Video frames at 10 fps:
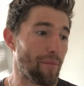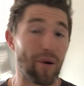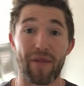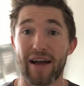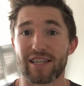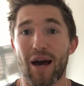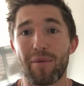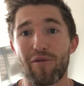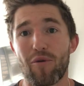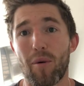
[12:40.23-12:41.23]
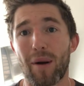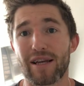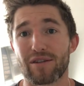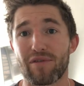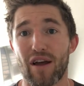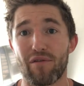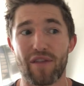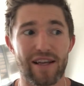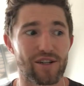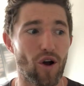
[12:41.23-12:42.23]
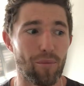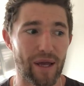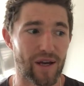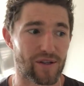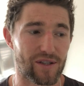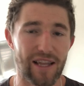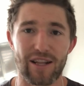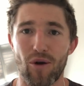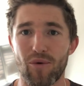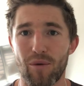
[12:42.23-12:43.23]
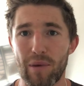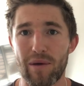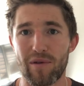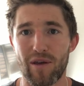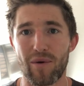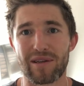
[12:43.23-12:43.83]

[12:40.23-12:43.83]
But that's coming from a place of love. That's not because they don't want to be with you.